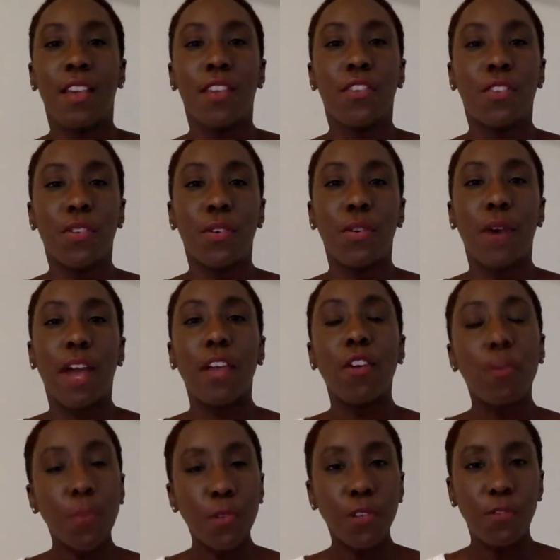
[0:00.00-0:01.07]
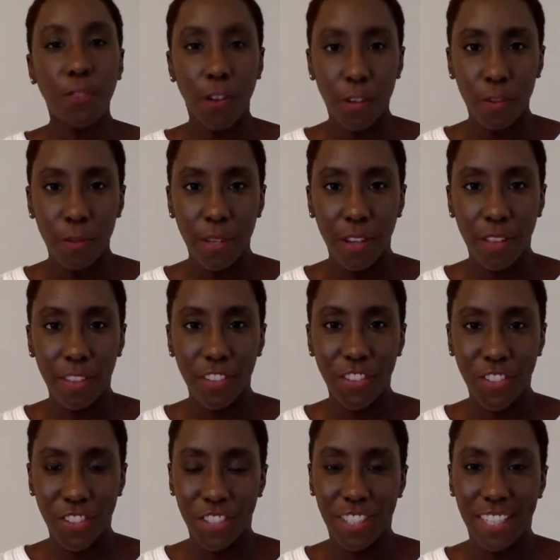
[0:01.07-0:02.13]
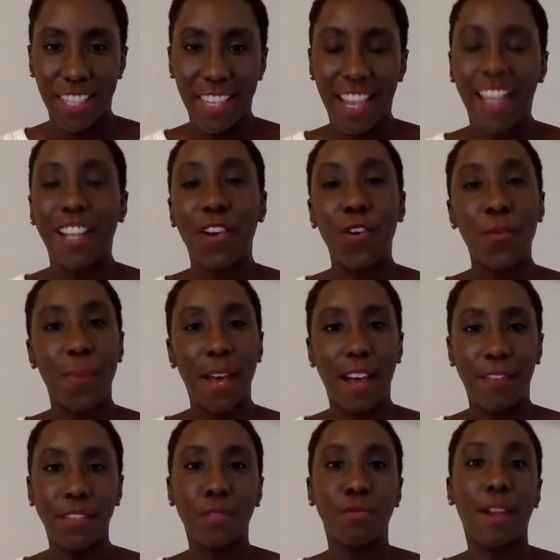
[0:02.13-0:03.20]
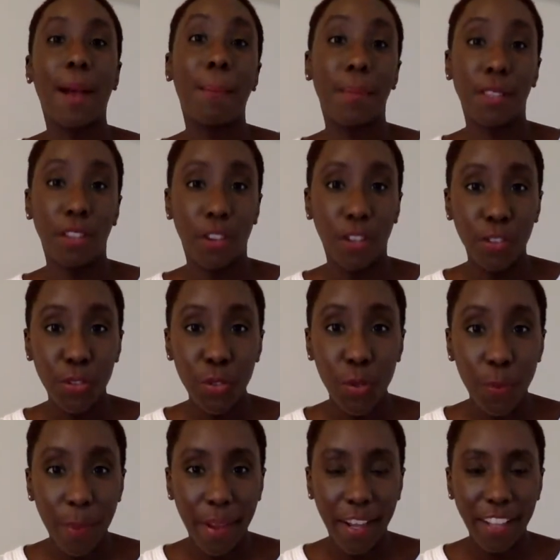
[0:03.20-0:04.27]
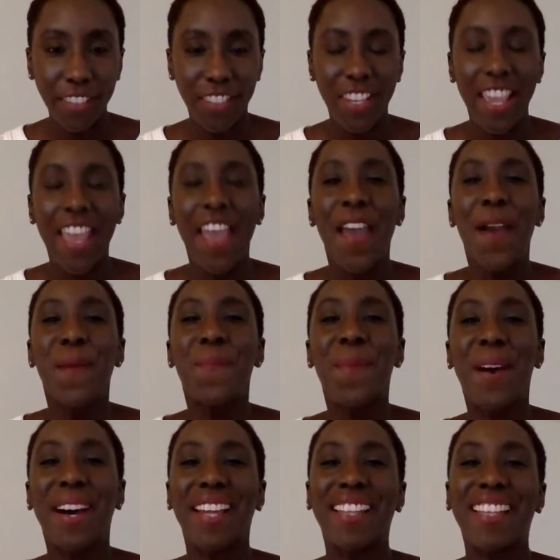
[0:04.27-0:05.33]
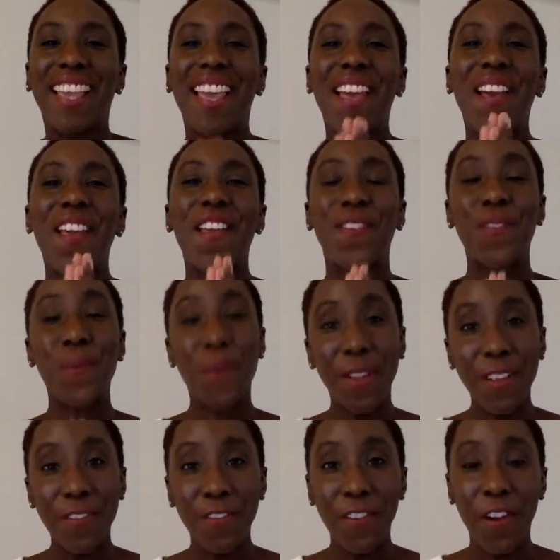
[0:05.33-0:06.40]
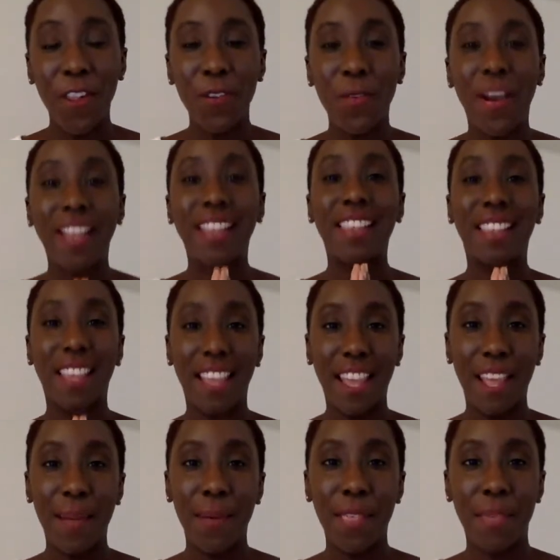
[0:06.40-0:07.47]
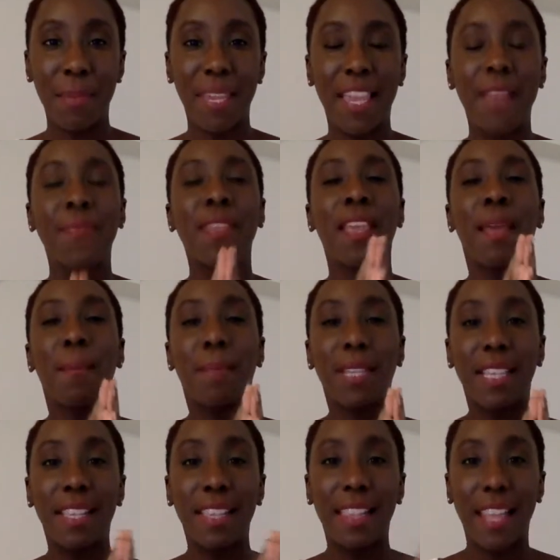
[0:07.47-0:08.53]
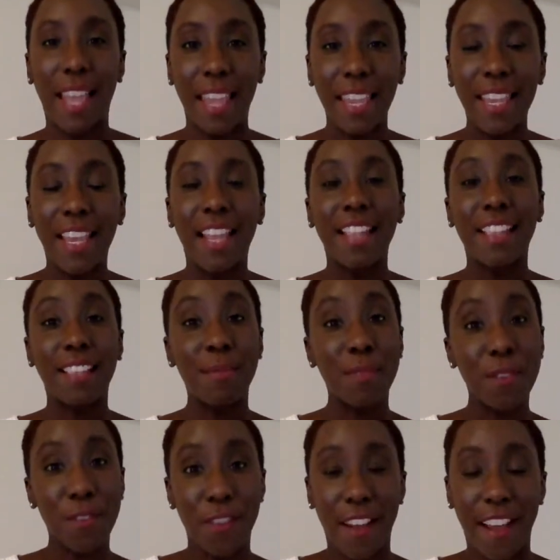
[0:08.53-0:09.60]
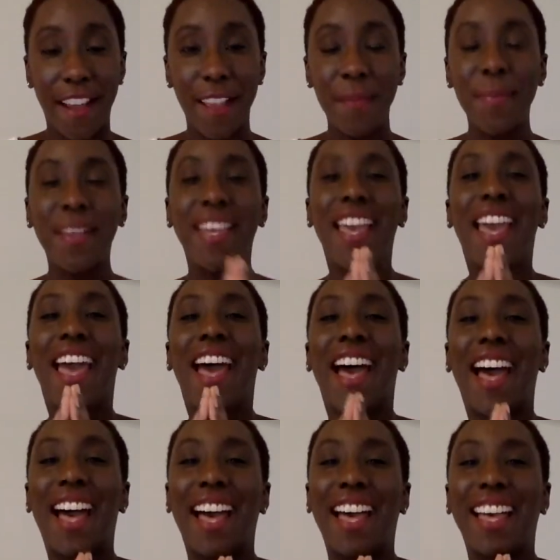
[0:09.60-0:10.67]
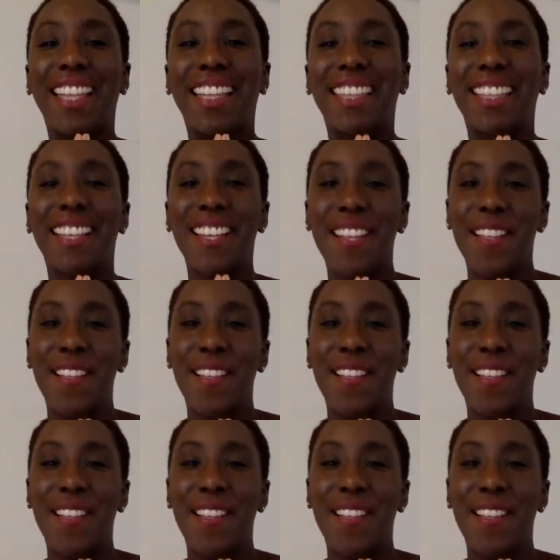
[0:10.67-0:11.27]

So, I hope you'd follow me on this journey, and I hope I haven't rambled on too much. But if you want to follow and stay here with me, please like and subscribe. And